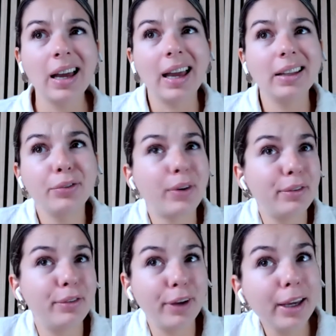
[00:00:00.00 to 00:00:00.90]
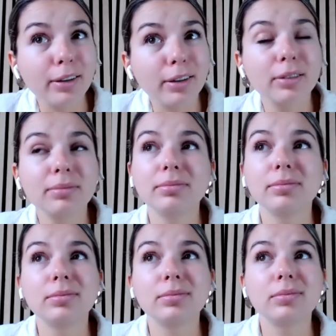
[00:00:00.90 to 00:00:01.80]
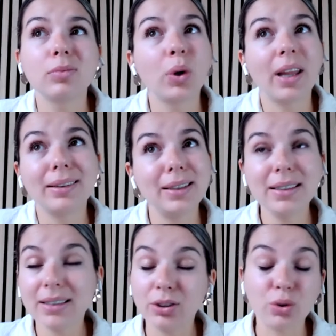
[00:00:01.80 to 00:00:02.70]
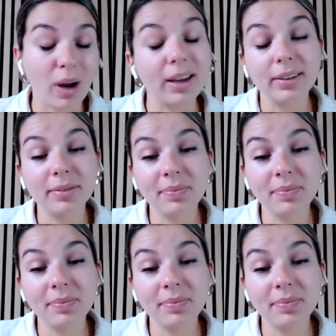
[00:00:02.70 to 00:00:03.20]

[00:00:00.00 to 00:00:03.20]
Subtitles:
And if I fail, well, at least I tried.